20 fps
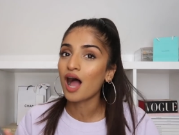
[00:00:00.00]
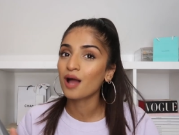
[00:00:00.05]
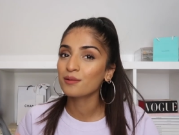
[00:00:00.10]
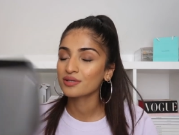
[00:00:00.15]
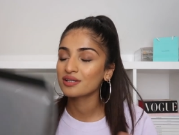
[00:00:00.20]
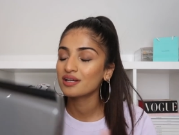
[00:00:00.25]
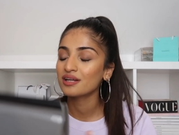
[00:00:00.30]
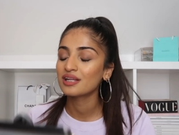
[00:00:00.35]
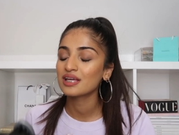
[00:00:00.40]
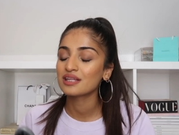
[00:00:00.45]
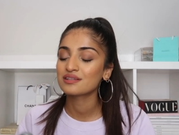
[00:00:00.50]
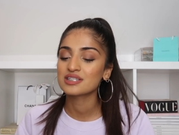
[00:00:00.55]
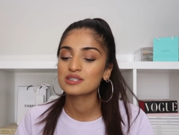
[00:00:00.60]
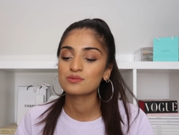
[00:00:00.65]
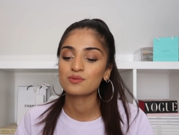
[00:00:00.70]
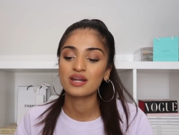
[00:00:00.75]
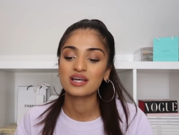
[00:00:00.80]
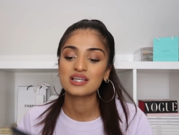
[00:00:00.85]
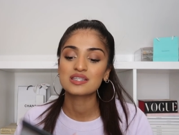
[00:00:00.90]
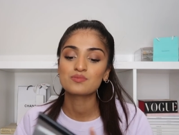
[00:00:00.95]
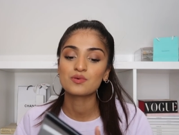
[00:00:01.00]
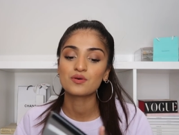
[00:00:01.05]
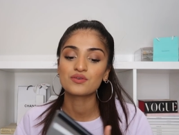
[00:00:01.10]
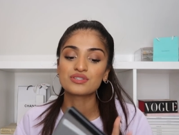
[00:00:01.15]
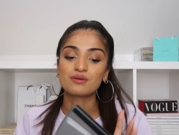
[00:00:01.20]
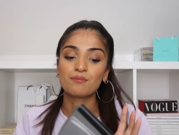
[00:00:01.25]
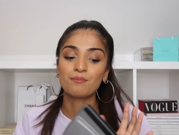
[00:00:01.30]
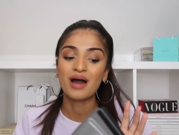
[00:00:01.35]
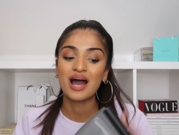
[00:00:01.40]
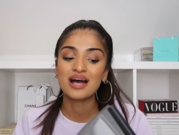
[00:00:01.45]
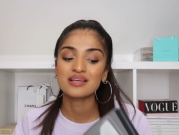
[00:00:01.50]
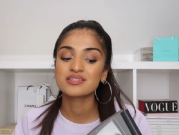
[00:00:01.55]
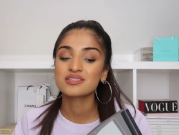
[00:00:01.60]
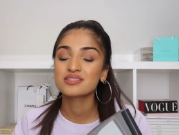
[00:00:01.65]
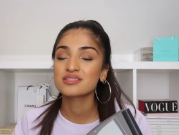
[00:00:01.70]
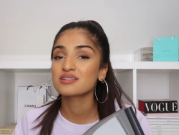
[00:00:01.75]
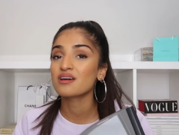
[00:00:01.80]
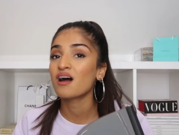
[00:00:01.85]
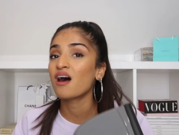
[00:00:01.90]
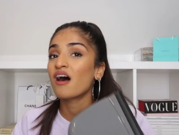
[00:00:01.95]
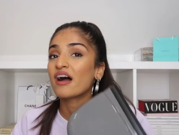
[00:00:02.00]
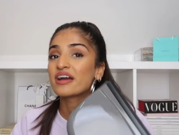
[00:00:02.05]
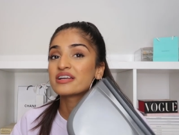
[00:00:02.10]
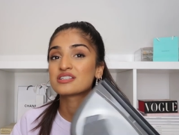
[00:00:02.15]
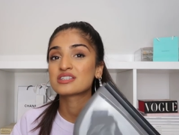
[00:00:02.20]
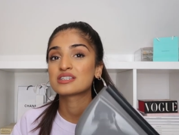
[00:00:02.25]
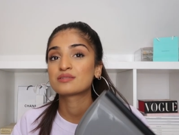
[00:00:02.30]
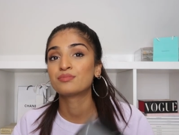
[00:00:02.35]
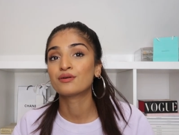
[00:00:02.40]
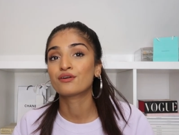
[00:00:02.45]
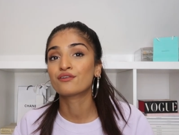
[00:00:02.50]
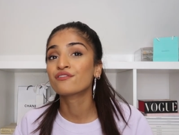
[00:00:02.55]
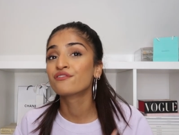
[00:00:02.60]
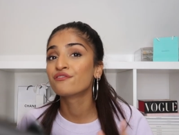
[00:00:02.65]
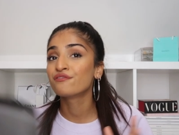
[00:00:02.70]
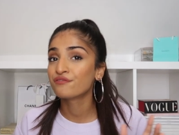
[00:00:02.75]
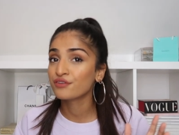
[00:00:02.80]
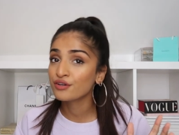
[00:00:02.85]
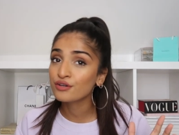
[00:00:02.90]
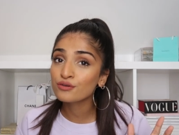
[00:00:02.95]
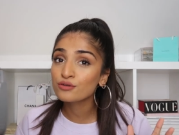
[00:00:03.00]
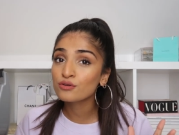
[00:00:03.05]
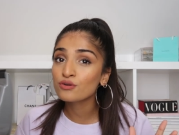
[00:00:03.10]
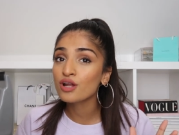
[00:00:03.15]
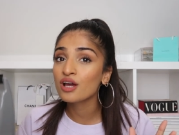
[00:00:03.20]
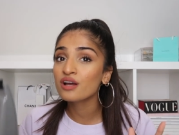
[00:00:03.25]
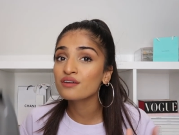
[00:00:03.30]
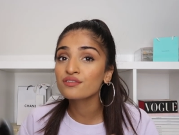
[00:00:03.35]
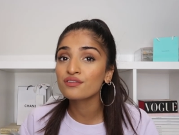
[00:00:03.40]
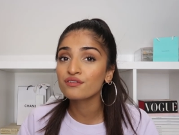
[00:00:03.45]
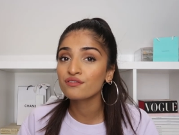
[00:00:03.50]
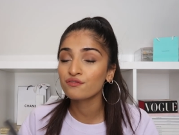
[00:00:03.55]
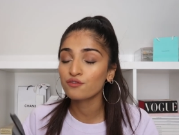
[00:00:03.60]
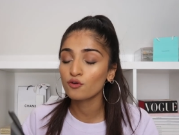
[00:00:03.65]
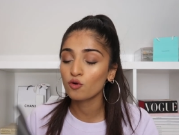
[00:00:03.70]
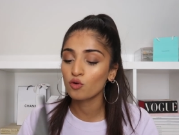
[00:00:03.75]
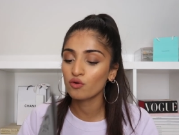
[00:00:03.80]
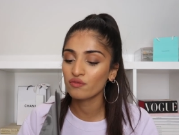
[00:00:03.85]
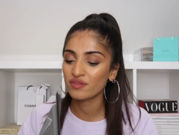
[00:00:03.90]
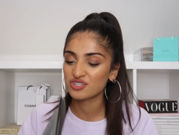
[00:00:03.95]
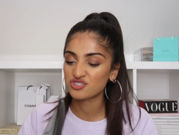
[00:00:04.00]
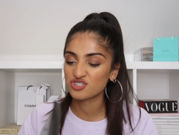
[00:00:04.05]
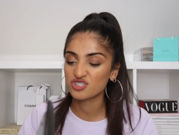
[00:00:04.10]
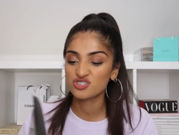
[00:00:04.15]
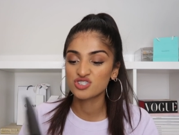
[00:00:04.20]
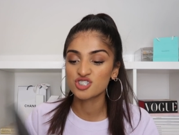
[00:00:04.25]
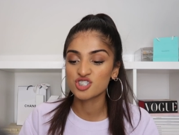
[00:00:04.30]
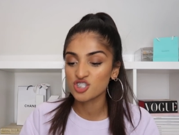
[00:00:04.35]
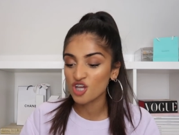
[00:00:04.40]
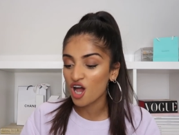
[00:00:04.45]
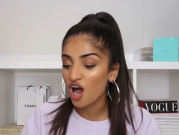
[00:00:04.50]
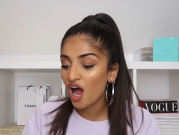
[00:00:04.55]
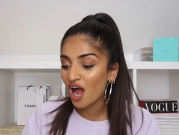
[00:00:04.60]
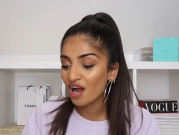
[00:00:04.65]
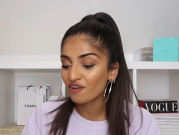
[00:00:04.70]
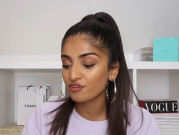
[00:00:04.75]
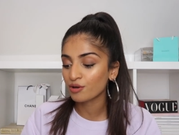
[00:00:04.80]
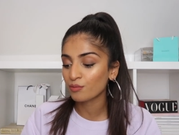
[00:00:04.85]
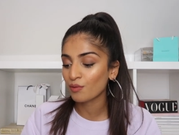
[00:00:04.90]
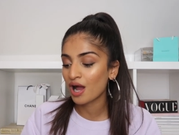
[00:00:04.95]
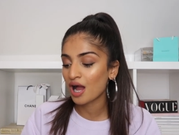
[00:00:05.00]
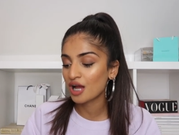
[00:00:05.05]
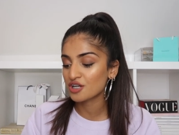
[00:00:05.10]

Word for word: I'm gonna need this when I spill some pasta, I spill food all over the floor and there's just dirt everywhere.